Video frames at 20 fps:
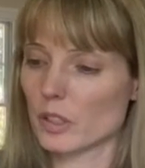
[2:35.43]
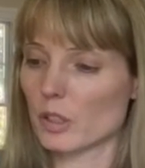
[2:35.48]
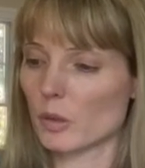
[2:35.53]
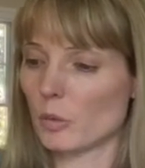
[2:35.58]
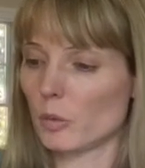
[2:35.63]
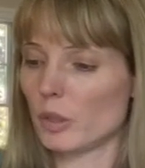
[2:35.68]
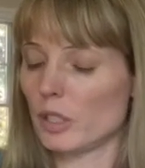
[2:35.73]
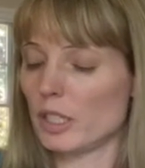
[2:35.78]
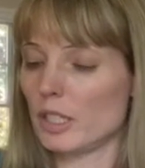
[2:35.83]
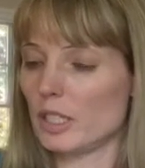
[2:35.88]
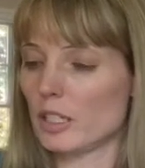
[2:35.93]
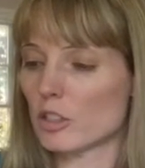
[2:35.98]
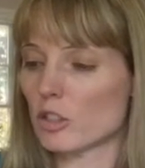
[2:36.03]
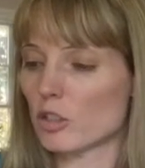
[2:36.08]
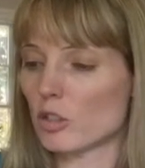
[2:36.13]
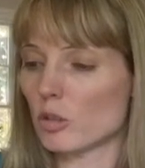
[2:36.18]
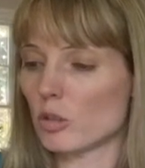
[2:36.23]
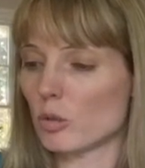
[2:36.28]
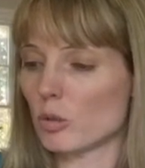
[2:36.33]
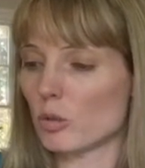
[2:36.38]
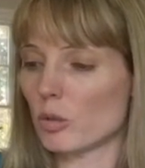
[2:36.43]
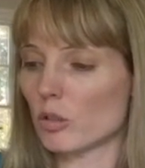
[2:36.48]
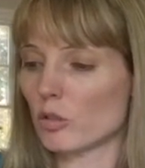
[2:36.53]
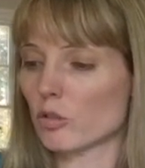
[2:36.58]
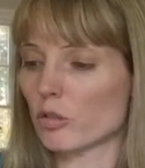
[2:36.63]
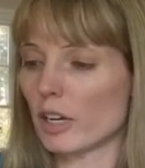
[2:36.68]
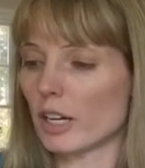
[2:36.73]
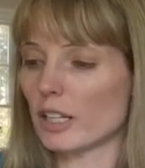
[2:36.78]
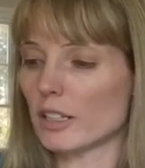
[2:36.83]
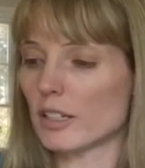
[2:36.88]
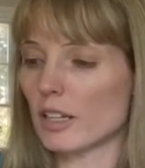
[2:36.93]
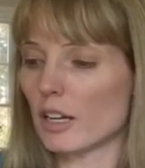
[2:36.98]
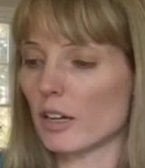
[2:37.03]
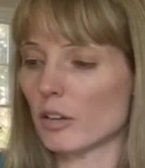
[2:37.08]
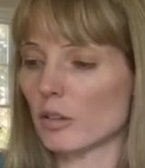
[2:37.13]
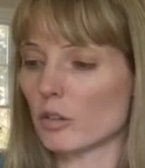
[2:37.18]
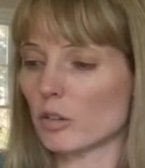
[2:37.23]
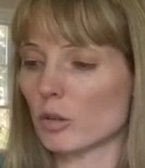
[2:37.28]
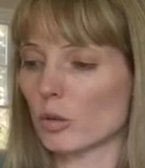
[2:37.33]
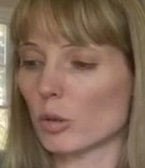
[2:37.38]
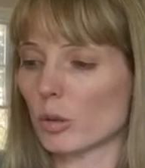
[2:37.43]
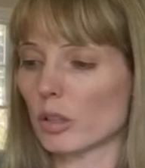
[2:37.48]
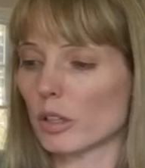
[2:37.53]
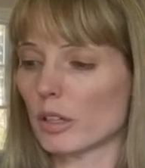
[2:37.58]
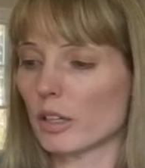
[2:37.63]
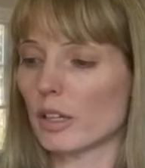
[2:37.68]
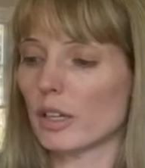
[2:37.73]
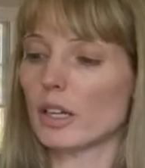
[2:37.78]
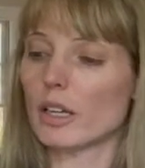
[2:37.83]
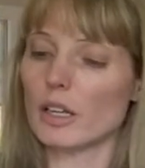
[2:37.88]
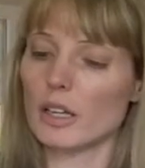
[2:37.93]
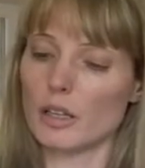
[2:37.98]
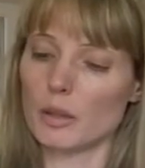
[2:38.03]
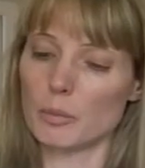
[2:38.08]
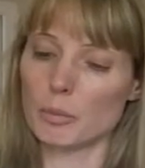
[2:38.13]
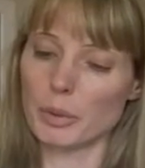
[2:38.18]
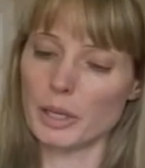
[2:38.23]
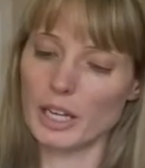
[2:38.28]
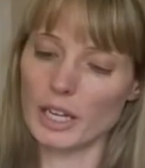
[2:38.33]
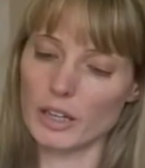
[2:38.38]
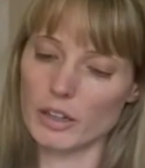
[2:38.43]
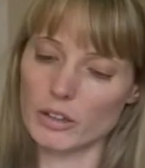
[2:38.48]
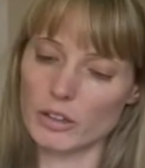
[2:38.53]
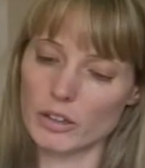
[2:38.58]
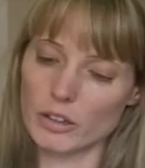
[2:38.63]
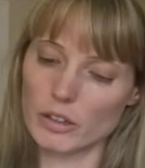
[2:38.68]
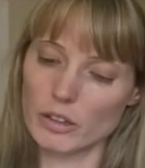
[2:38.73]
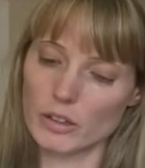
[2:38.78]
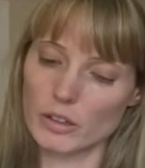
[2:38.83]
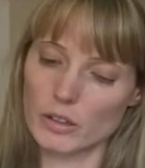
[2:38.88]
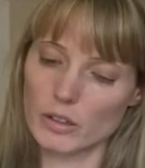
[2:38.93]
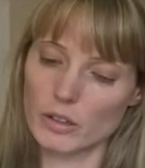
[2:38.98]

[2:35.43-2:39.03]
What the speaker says: We need to write down or impair